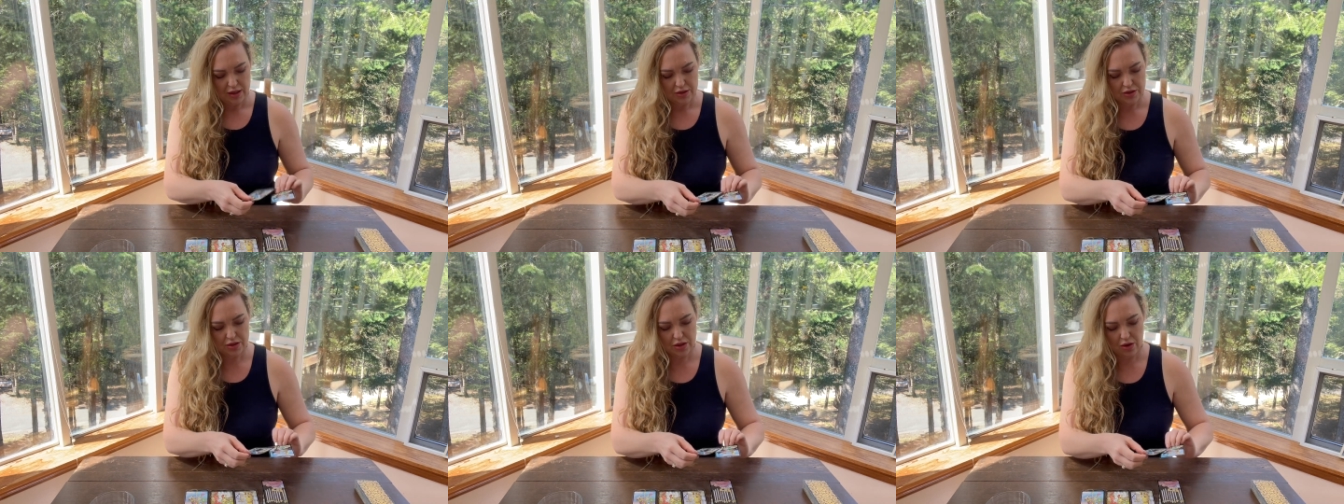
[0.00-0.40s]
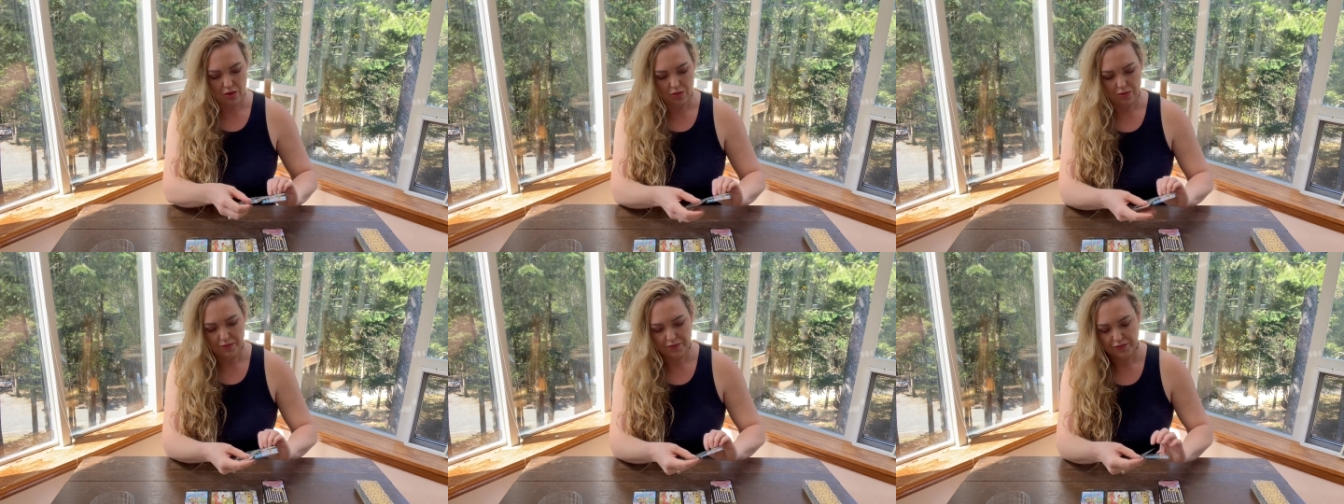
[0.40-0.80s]

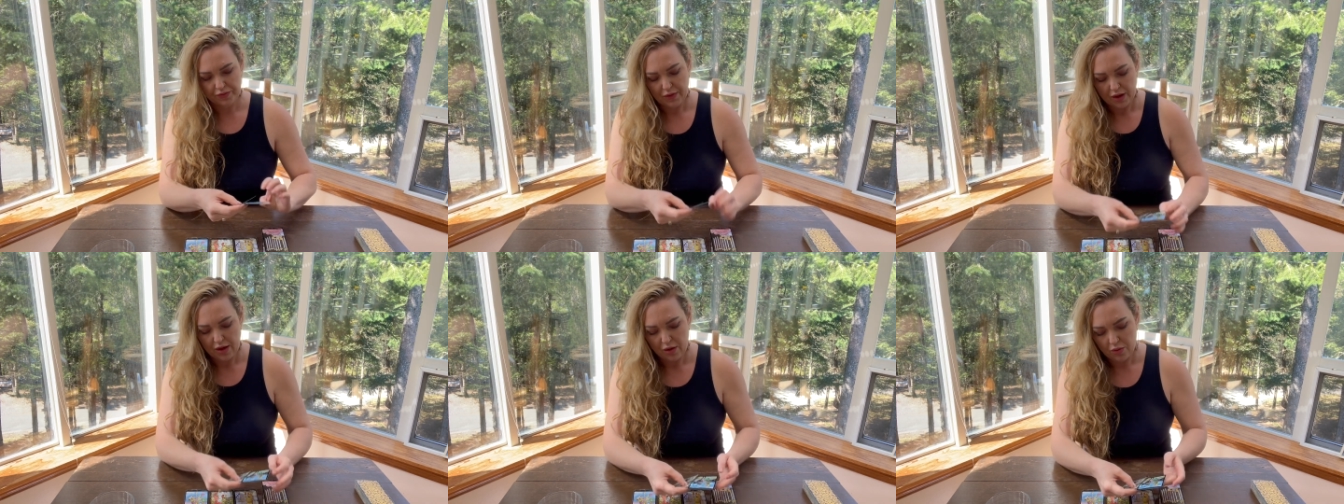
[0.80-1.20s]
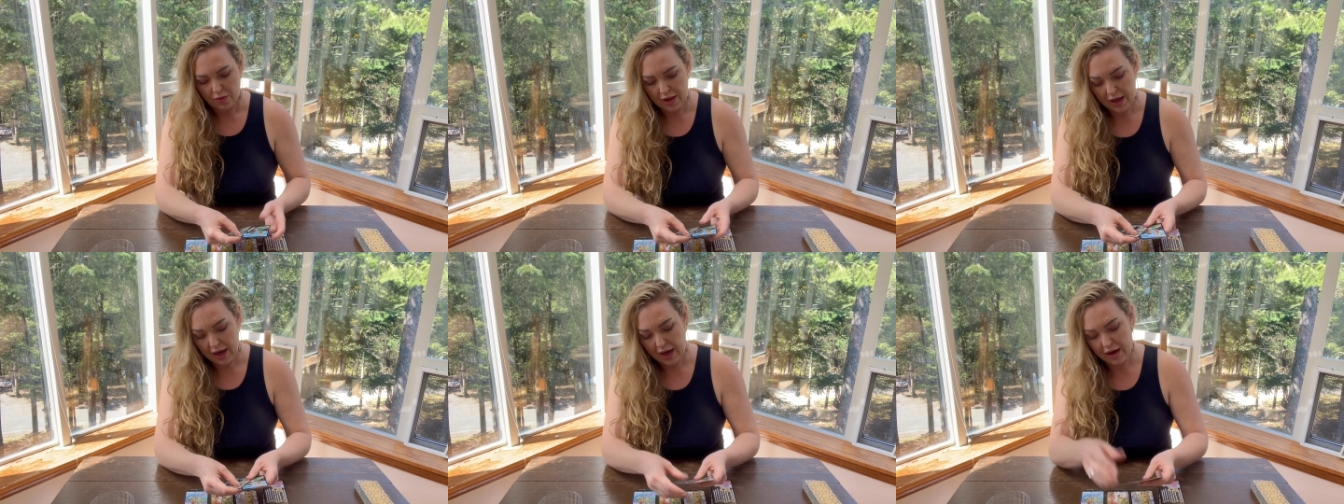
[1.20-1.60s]
So
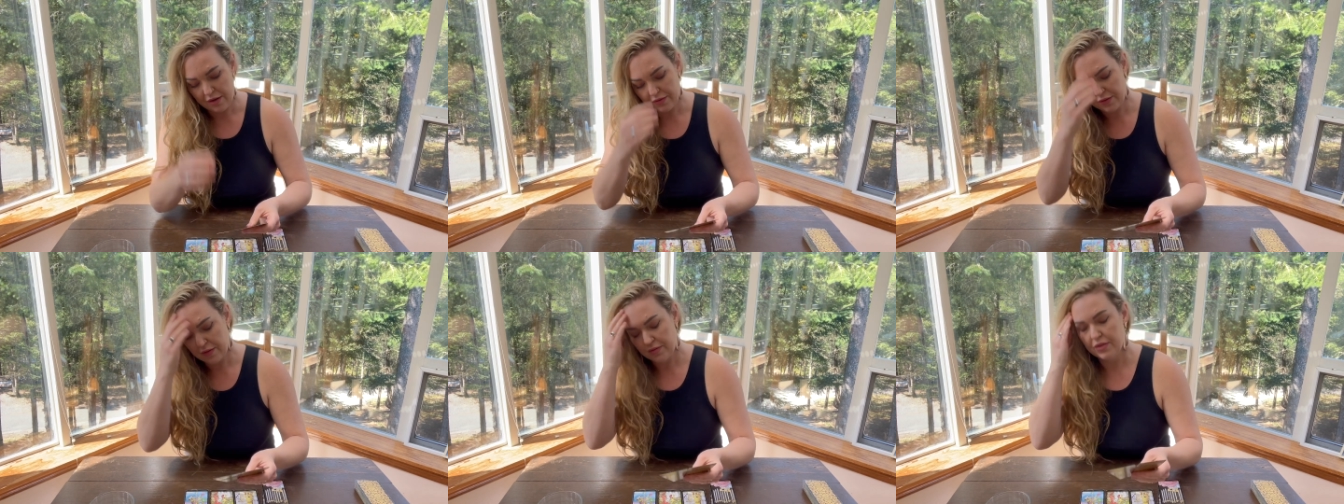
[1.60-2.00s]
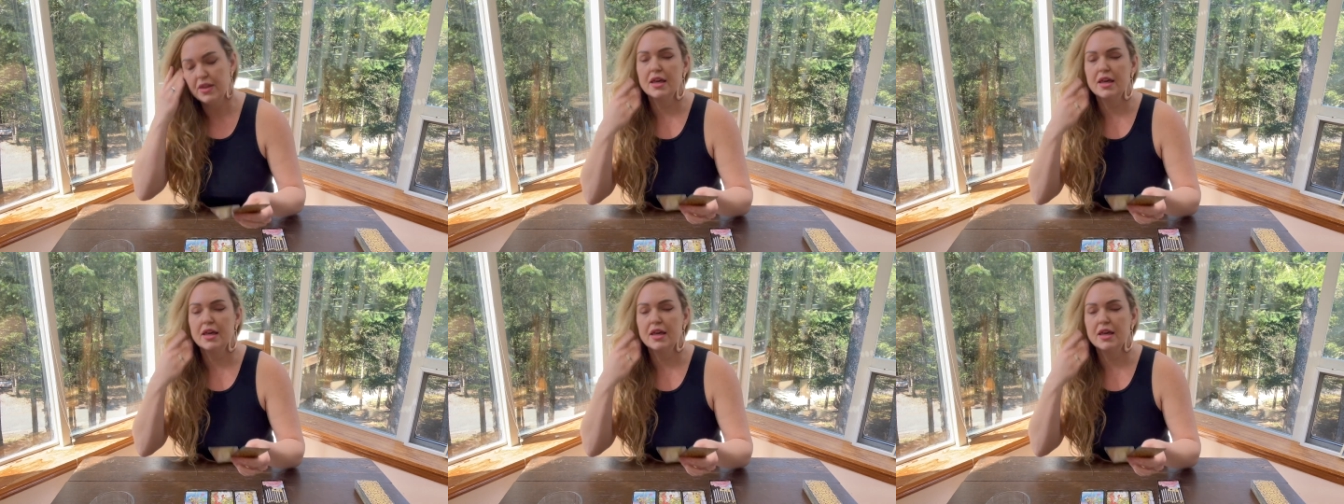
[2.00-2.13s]
we have